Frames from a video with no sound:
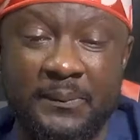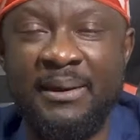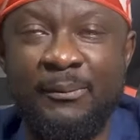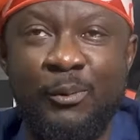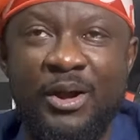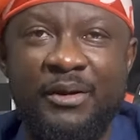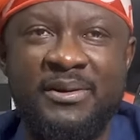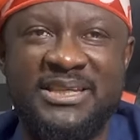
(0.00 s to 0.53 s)

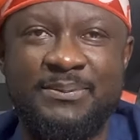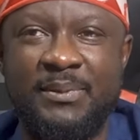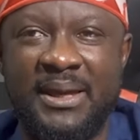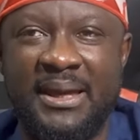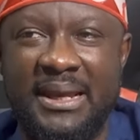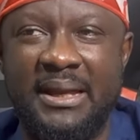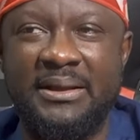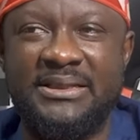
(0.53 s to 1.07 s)
It worries me,
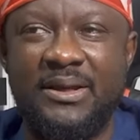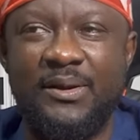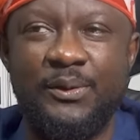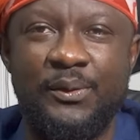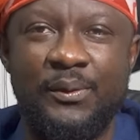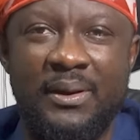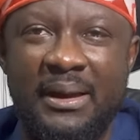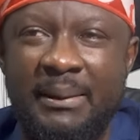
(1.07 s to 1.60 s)
and I'll tell
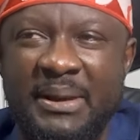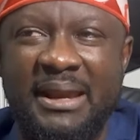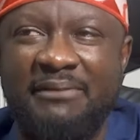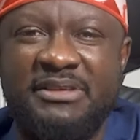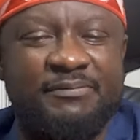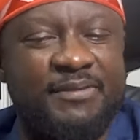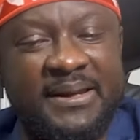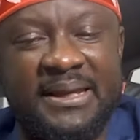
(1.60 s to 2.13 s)
you. I mean,
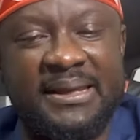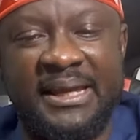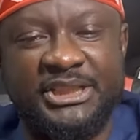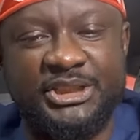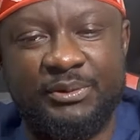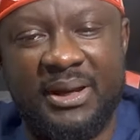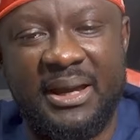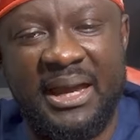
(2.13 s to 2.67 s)
I've defended
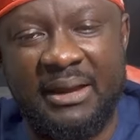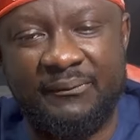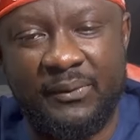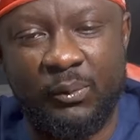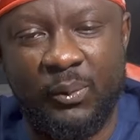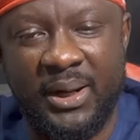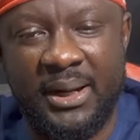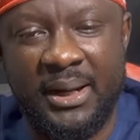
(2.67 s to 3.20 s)
Nigeria
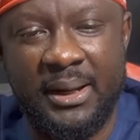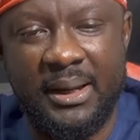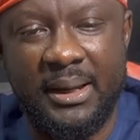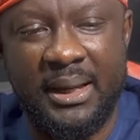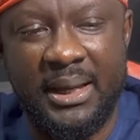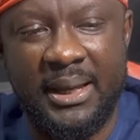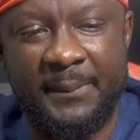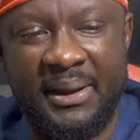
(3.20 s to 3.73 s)
everywhere
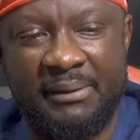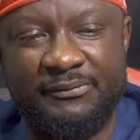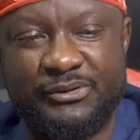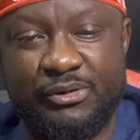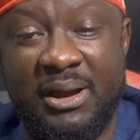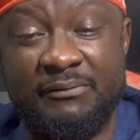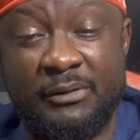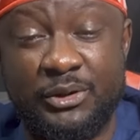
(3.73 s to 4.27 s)
um, I've
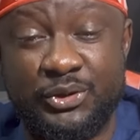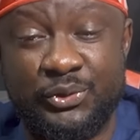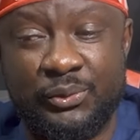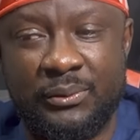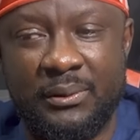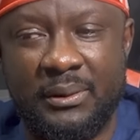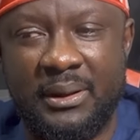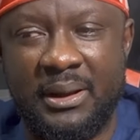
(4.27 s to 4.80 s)
traveled to.